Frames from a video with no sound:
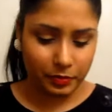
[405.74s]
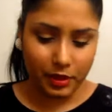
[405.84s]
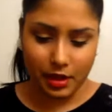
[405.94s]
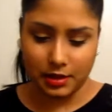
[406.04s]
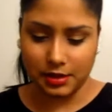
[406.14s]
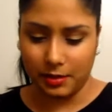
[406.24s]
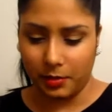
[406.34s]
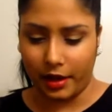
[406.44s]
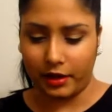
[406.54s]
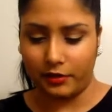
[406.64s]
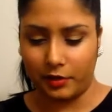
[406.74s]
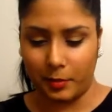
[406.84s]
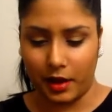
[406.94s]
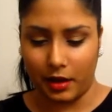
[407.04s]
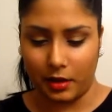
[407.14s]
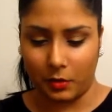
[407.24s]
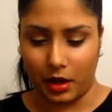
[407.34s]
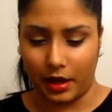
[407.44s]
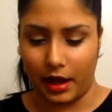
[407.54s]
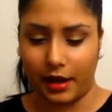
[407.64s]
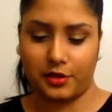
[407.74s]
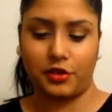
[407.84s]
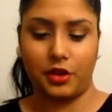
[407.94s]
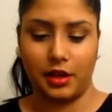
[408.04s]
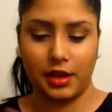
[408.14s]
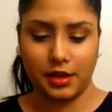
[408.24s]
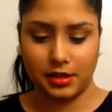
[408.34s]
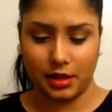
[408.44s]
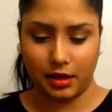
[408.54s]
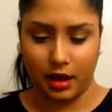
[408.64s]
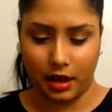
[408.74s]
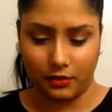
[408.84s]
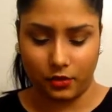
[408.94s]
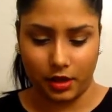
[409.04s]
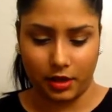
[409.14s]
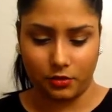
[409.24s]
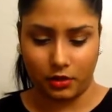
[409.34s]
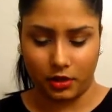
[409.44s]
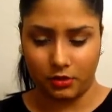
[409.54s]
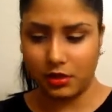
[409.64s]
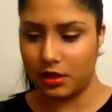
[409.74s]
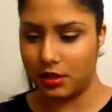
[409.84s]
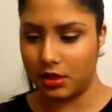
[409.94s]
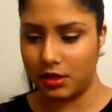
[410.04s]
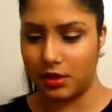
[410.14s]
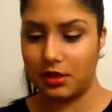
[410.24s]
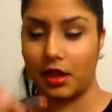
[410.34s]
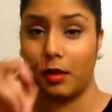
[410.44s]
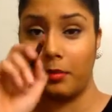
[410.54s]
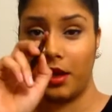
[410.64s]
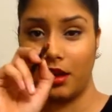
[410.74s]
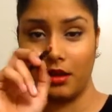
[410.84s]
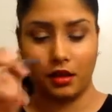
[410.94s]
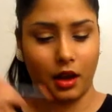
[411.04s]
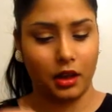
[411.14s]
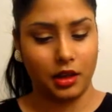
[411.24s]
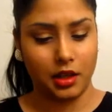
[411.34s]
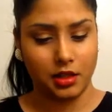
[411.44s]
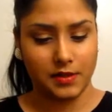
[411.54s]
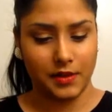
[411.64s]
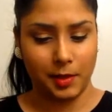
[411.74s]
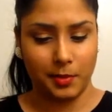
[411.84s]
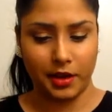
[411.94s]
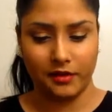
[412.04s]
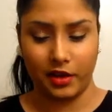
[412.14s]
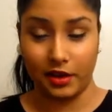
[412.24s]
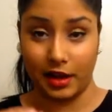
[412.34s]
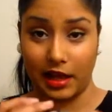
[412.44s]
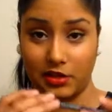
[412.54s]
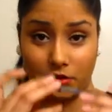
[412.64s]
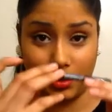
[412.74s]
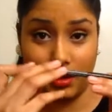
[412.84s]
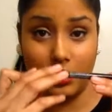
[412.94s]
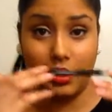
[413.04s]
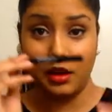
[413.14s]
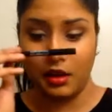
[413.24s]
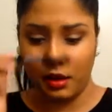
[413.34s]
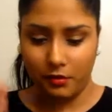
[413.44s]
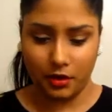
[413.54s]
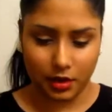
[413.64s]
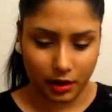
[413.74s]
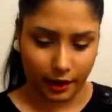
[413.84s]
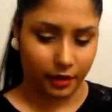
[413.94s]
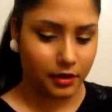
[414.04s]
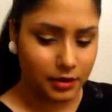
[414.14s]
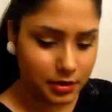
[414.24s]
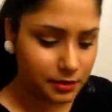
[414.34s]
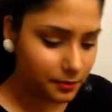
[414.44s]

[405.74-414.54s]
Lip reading: This lip liner from NYX or NYX in 840 Rose. It's just this like pink color. It's very pretty, very natural. Really like this.